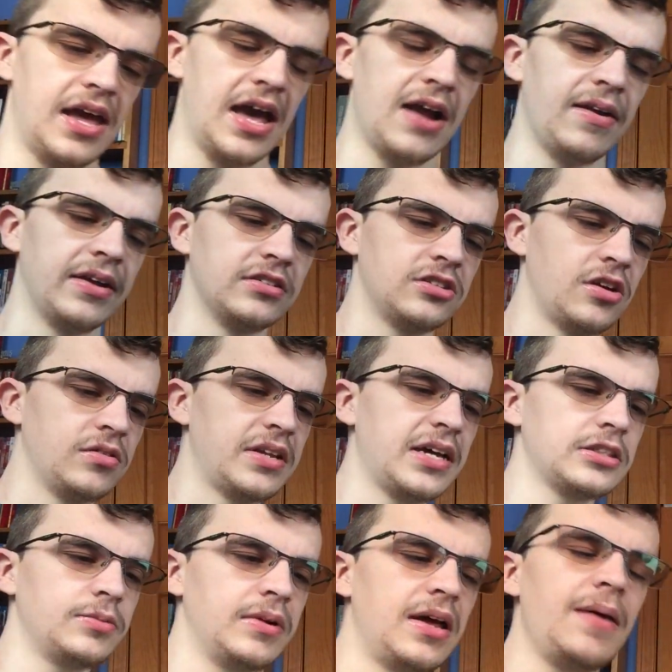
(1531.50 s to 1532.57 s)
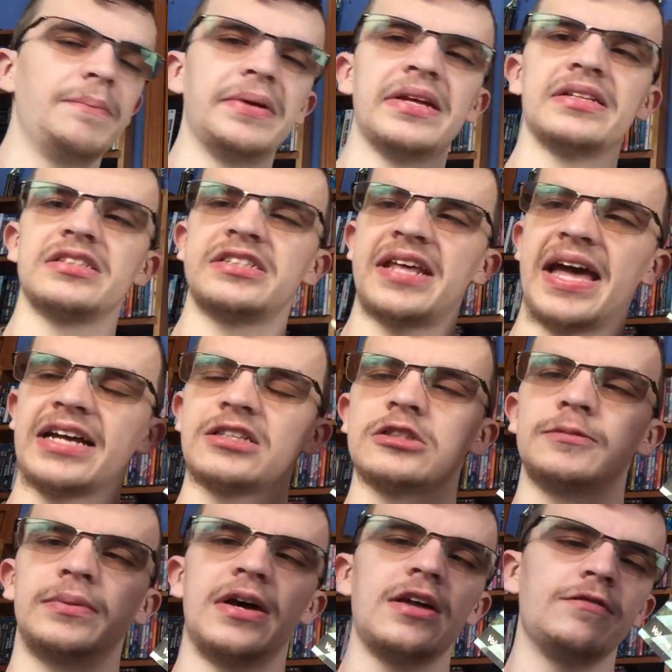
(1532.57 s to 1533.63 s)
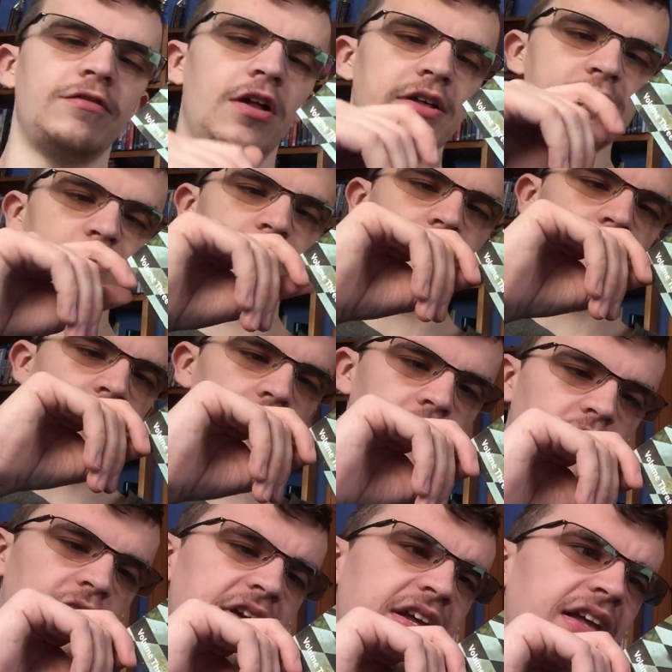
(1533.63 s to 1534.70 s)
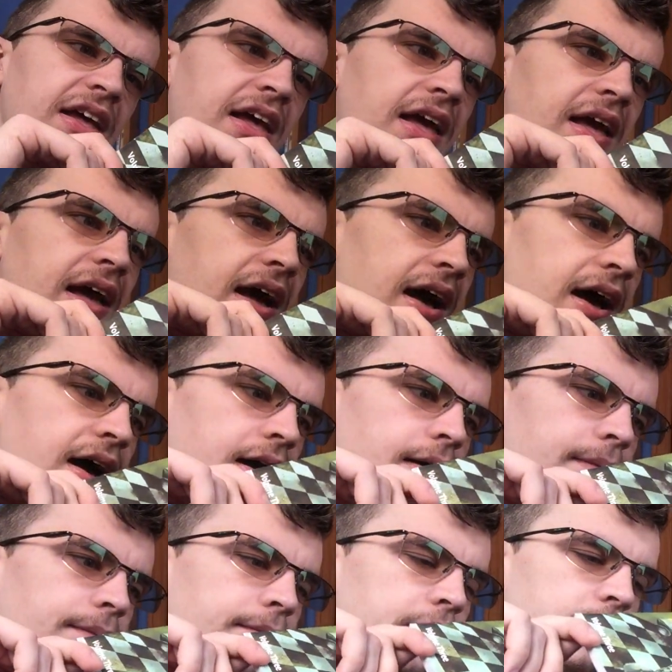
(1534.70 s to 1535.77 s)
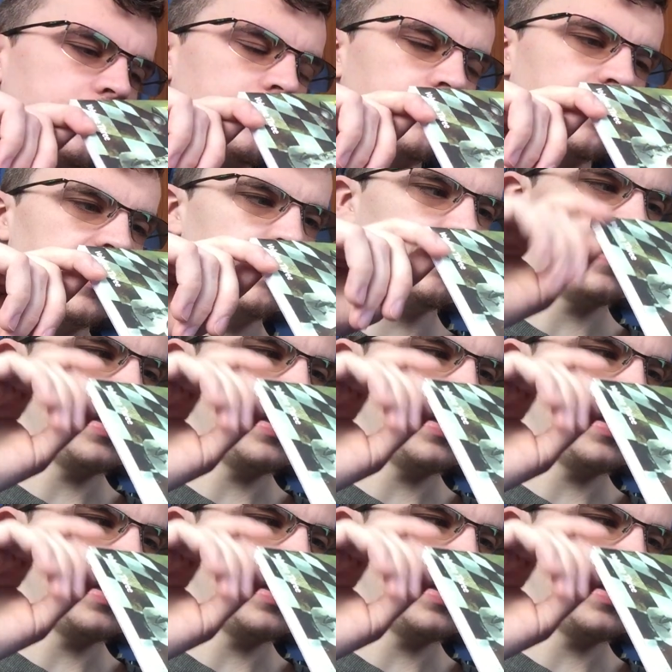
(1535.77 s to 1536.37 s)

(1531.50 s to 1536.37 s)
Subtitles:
Alright, so next one up is Texas Blood, Volume 3, written